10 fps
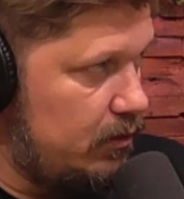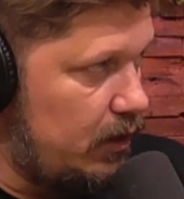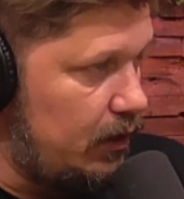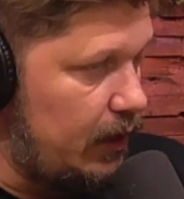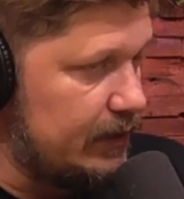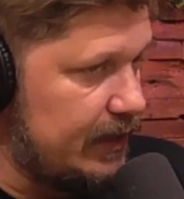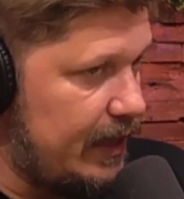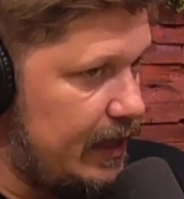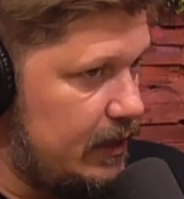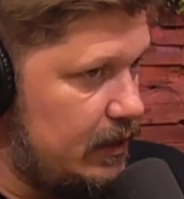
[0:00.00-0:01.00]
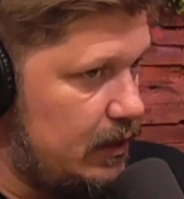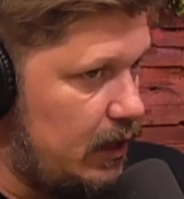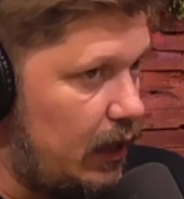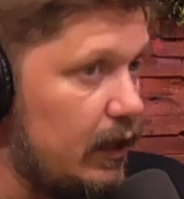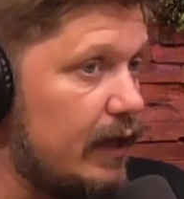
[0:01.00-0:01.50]
I like that. I
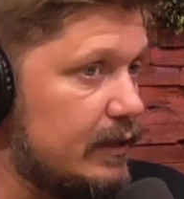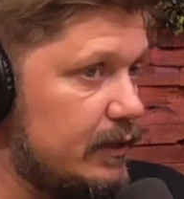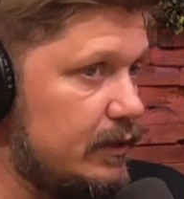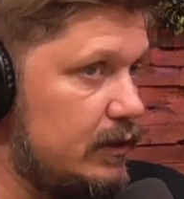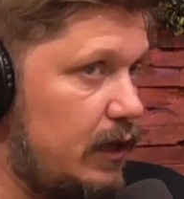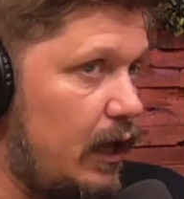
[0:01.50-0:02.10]
like the